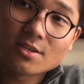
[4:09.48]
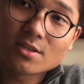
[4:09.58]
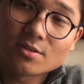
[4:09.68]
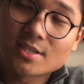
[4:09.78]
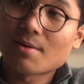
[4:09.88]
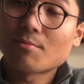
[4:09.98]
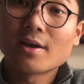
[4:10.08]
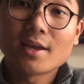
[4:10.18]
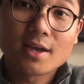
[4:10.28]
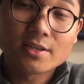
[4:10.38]
You're damn
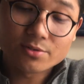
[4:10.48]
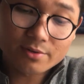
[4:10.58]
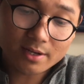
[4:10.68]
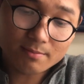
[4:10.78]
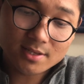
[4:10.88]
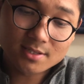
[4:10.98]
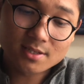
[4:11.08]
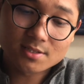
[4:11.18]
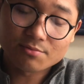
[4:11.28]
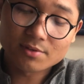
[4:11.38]
right, I do recommend it.
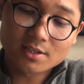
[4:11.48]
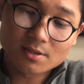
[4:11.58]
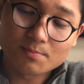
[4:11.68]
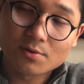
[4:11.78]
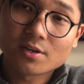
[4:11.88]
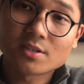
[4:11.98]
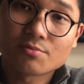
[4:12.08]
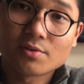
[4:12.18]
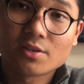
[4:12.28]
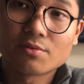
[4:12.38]
It's a really good book, it's
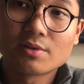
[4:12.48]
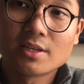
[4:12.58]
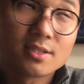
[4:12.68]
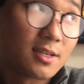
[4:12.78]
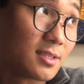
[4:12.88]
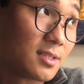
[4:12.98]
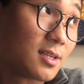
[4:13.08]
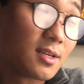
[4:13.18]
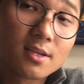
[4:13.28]
a really good read, and